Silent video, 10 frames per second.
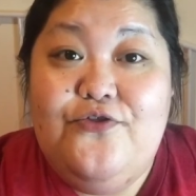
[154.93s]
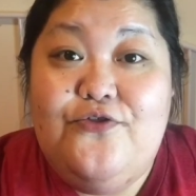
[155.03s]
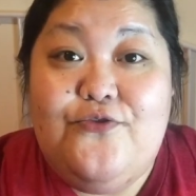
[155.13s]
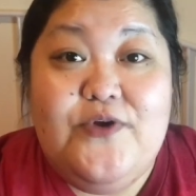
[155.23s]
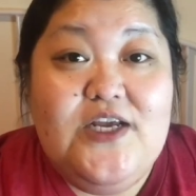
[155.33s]

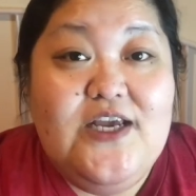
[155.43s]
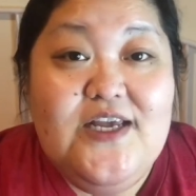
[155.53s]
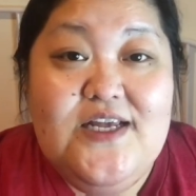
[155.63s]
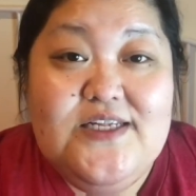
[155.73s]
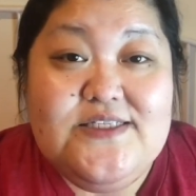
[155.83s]
three
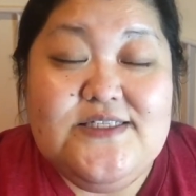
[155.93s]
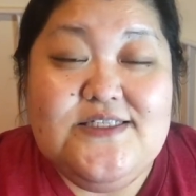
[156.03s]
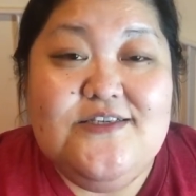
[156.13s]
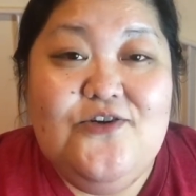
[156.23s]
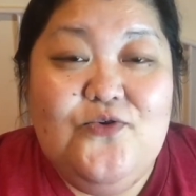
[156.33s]

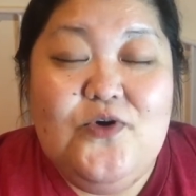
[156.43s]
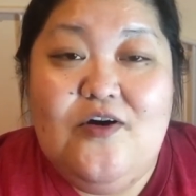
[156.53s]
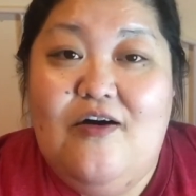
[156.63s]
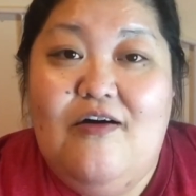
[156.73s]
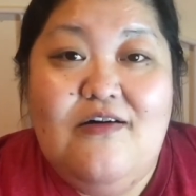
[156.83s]
kids who
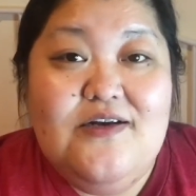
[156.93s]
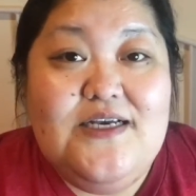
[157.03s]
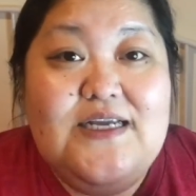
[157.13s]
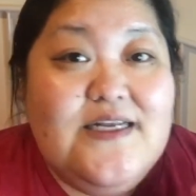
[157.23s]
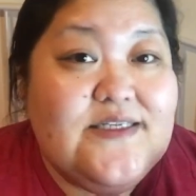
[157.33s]
are all
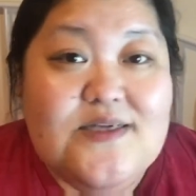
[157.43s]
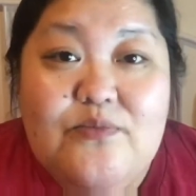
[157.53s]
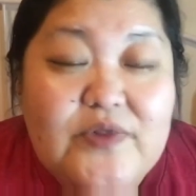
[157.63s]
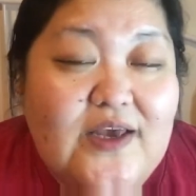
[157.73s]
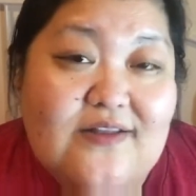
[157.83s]
eating
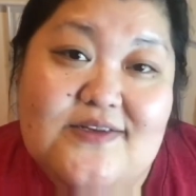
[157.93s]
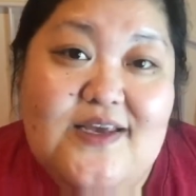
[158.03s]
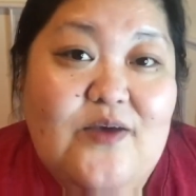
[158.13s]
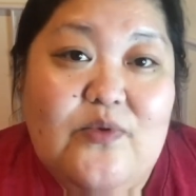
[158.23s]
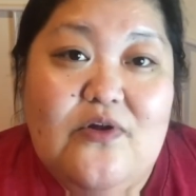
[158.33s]
something at the
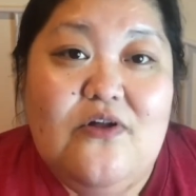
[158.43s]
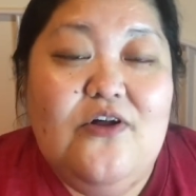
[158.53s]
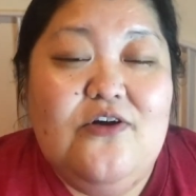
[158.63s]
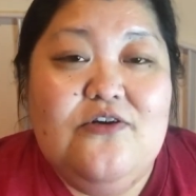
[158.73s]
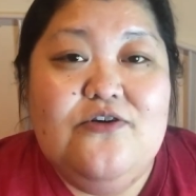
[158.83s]
table,
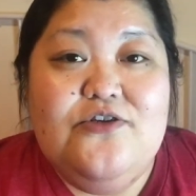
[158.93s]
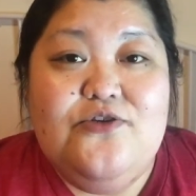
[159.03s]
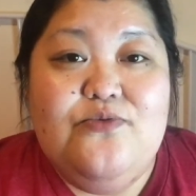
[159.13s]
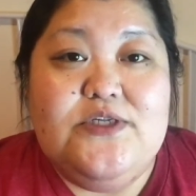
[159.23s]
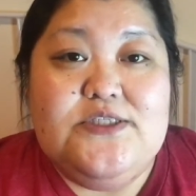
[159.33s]

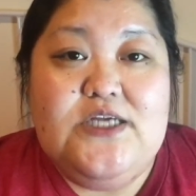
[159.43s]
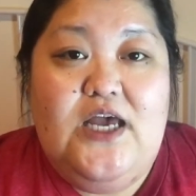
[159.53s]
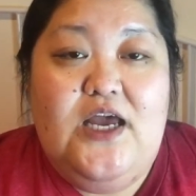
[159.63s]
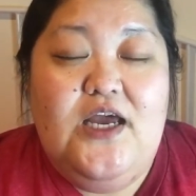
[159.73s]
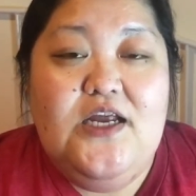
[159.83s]
you would
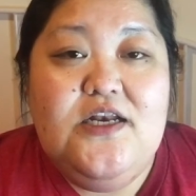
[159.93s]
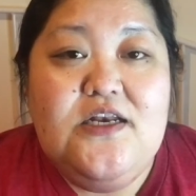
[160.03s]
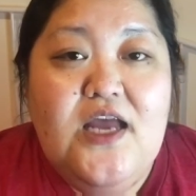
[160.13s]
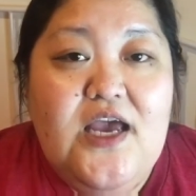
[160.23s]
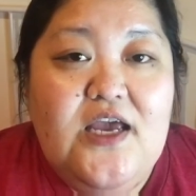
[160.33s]
say
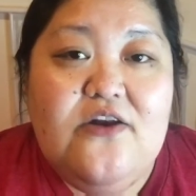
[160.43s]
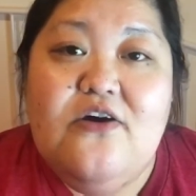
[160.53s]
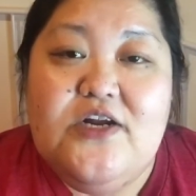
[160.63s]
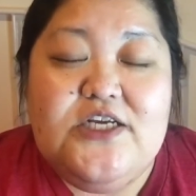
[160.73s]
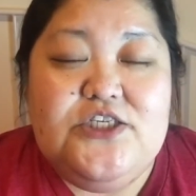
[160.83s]
ne
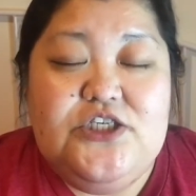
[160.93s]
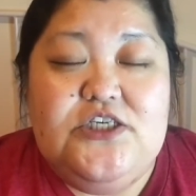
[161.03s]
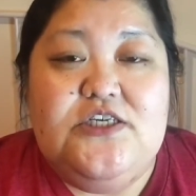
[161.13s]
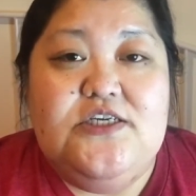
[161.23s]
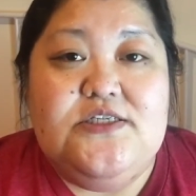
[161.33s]

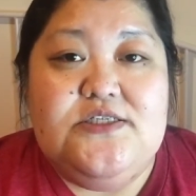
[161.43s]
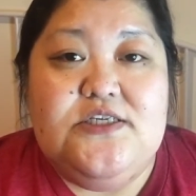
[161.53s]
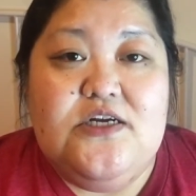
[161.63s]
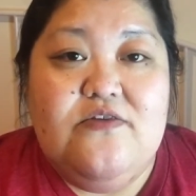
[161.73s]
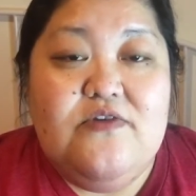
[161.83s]
norachi
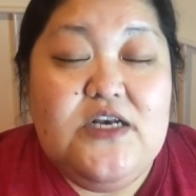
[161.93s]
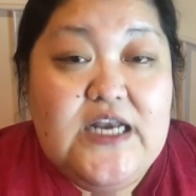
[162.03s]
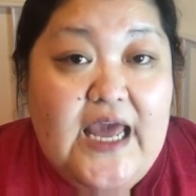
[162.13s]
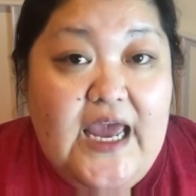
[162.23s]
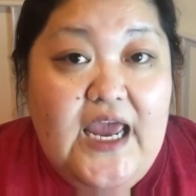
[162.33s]
instead of
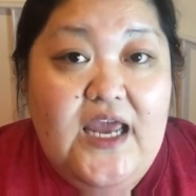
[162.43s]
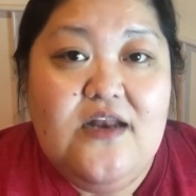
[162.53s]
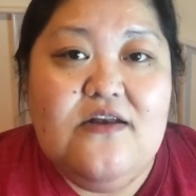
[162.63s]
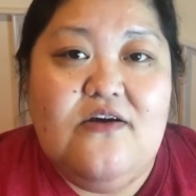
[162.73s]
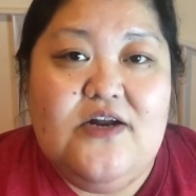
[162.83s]
ne
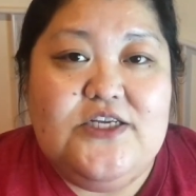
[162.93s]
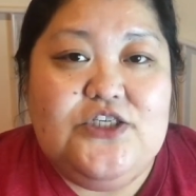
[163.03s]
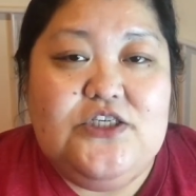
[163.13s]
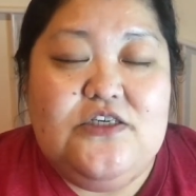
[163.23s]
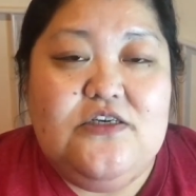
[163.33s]
norachi.